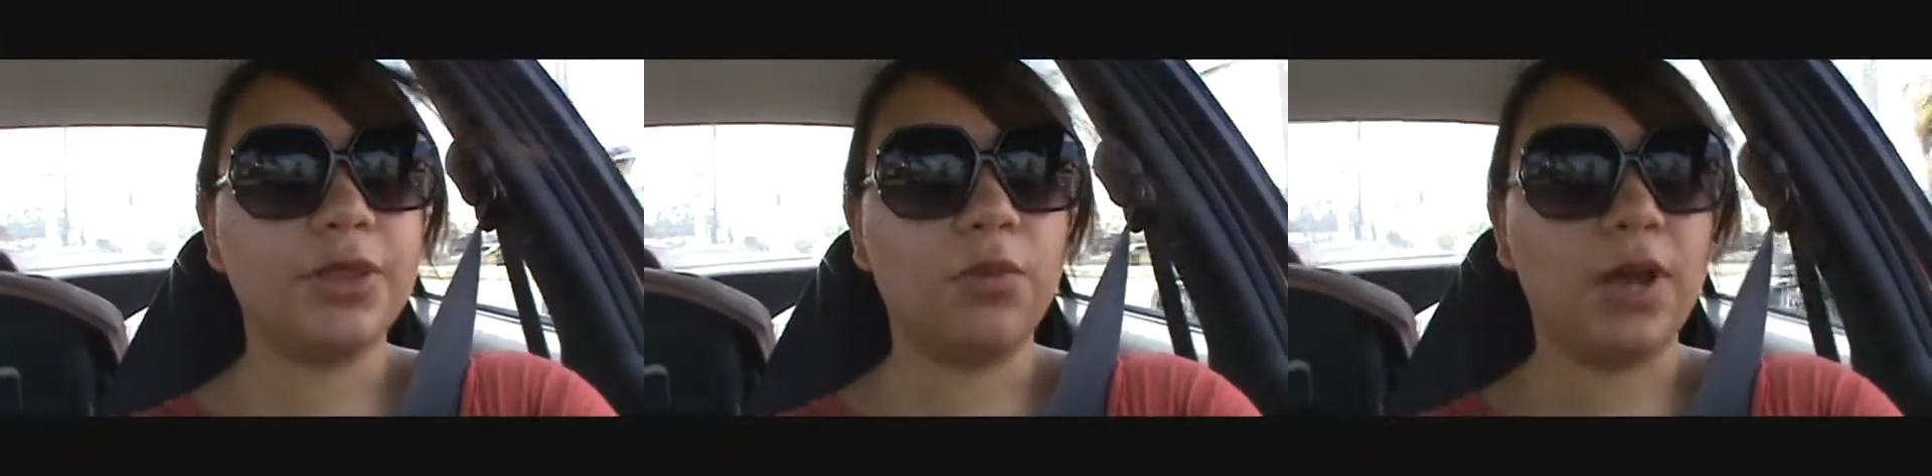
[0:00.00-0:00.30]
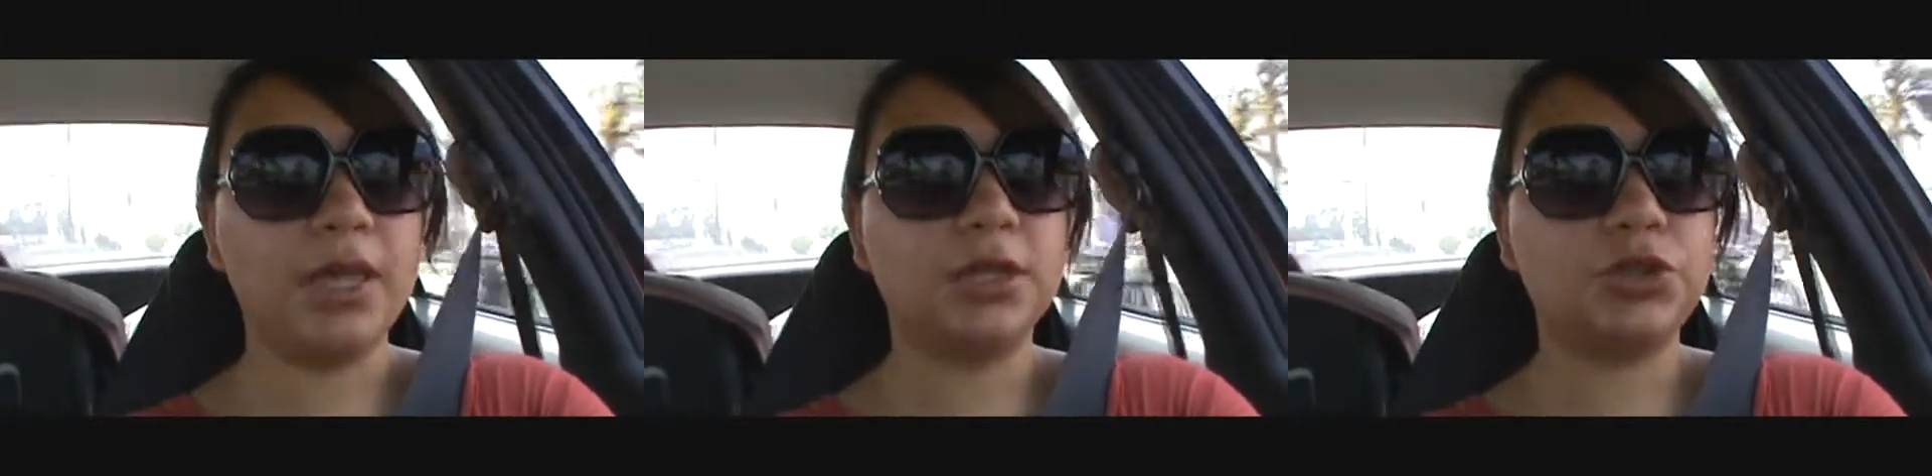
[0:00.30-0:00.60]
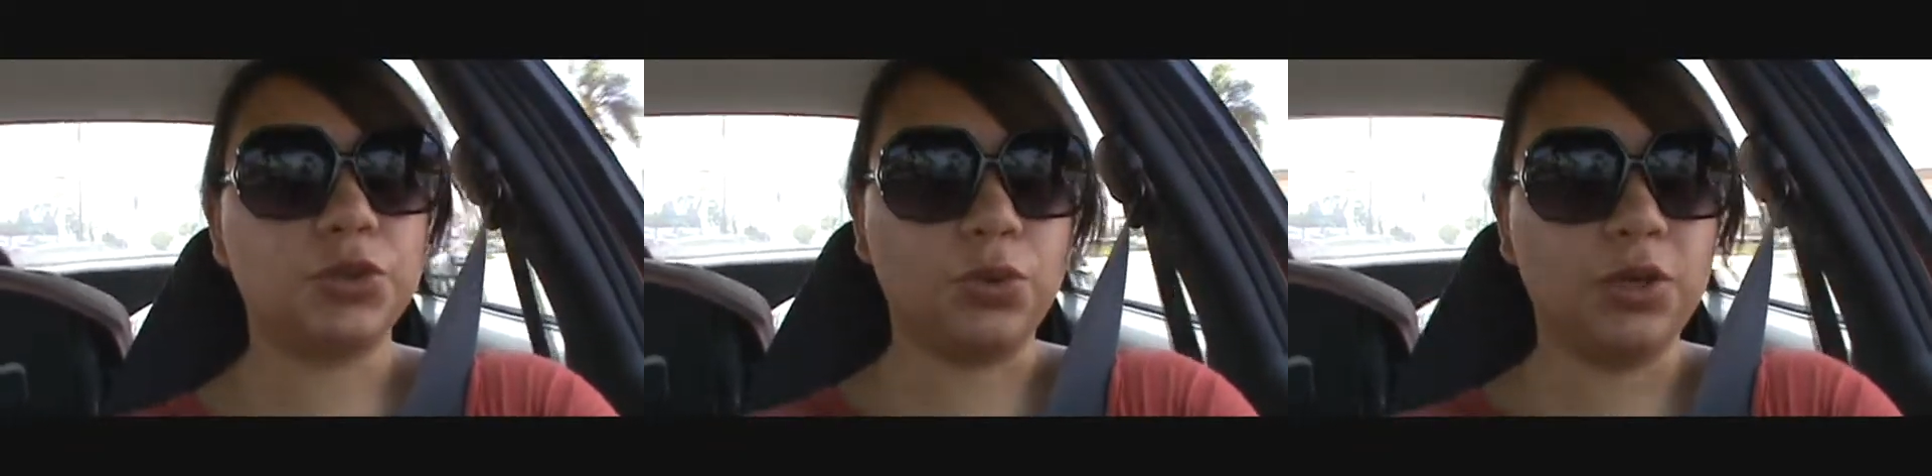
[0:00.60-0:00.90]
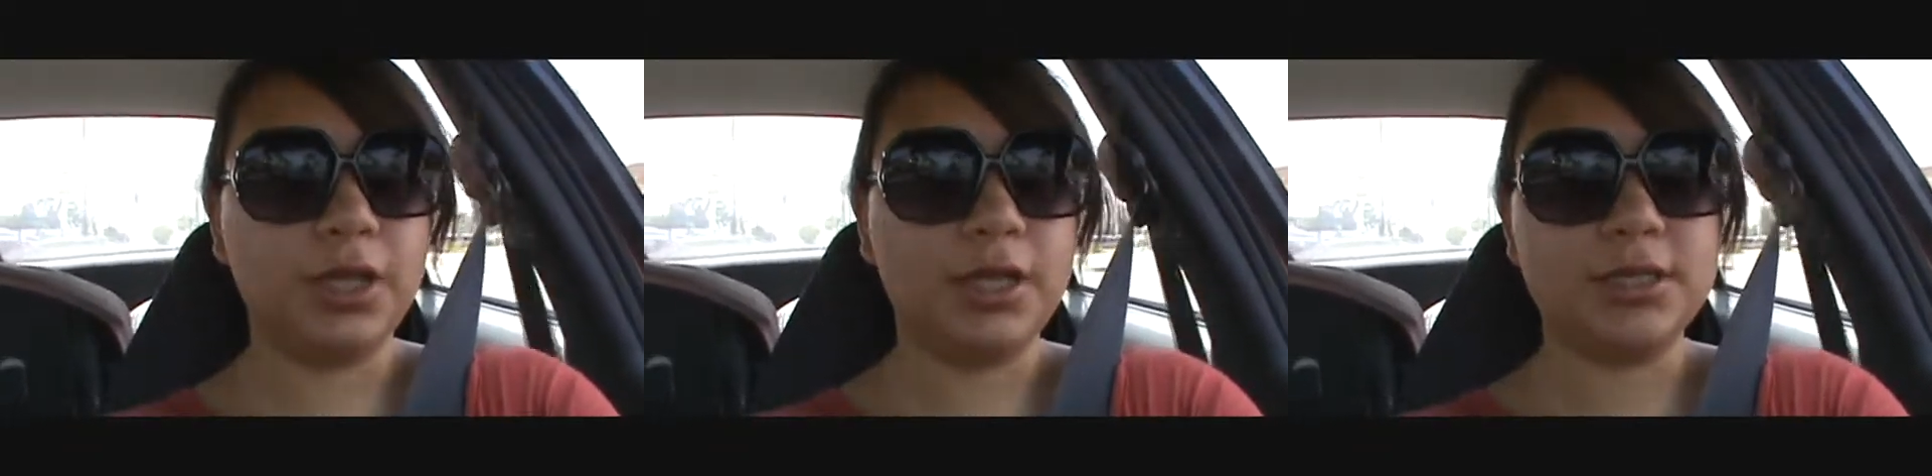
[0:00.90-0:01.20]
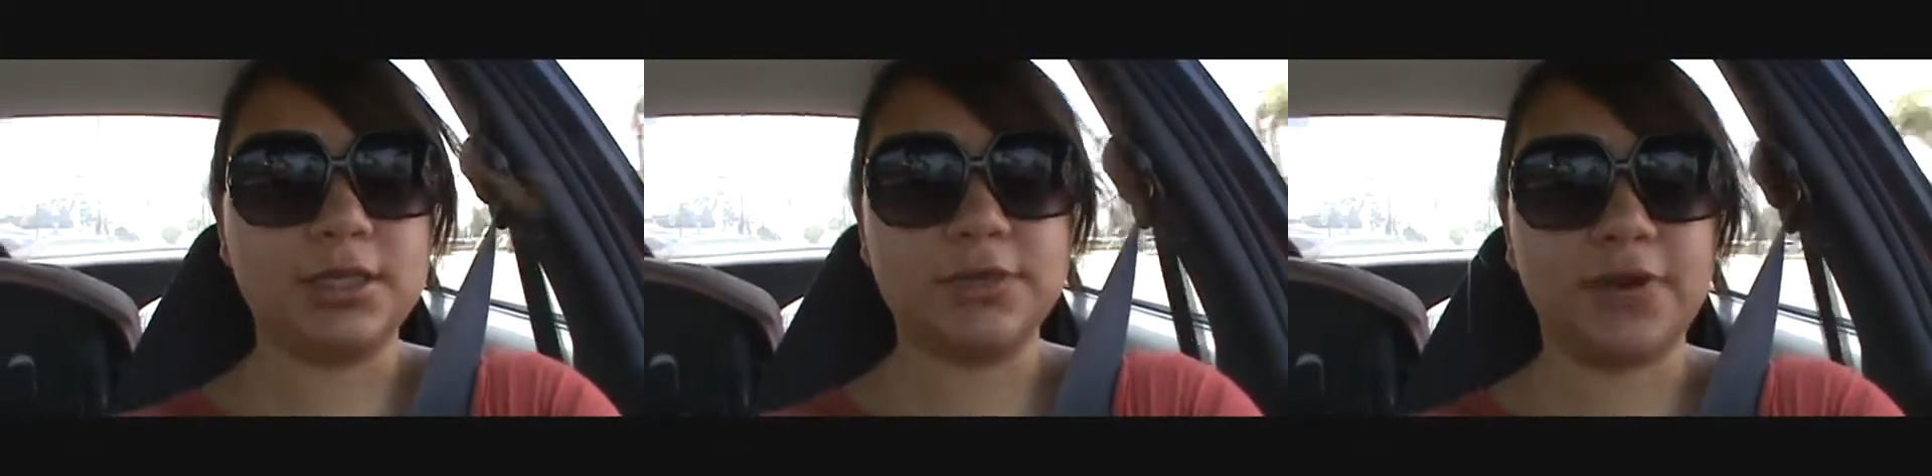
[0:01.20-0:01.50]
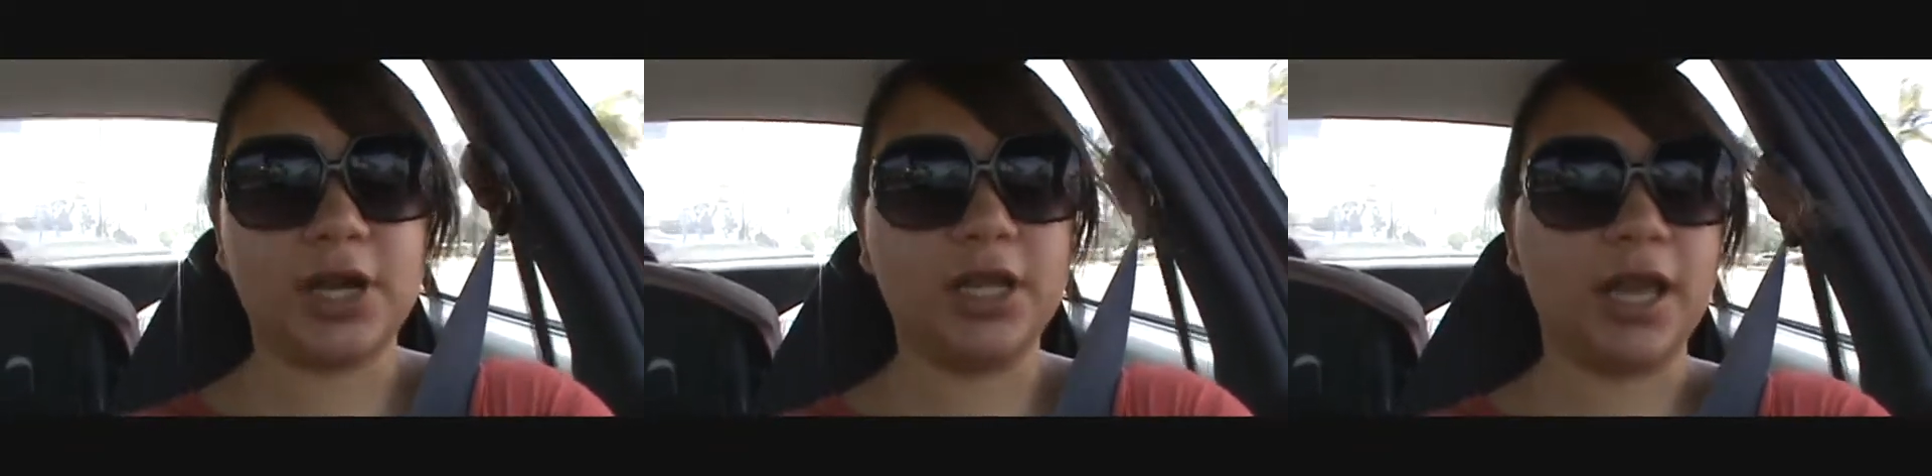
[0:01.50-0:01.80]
the way the school is, it's very